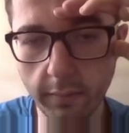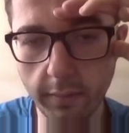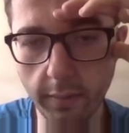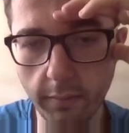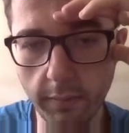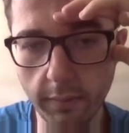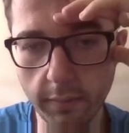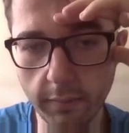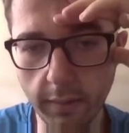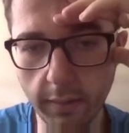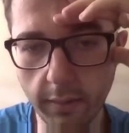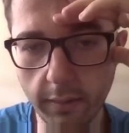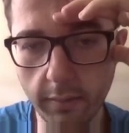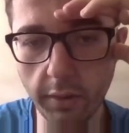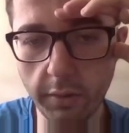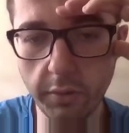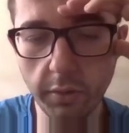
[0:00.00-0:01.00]
there is
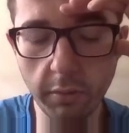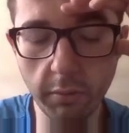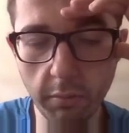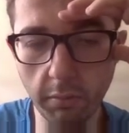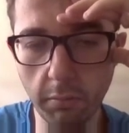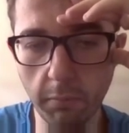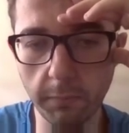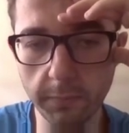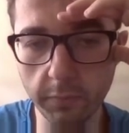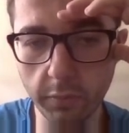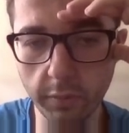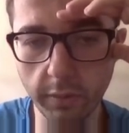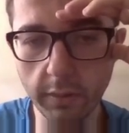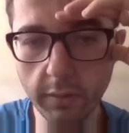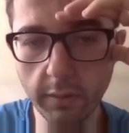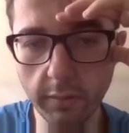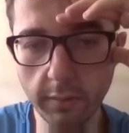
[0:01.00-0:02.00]
like changing of
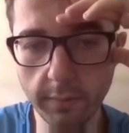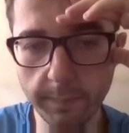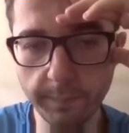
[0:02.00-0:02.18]
trend.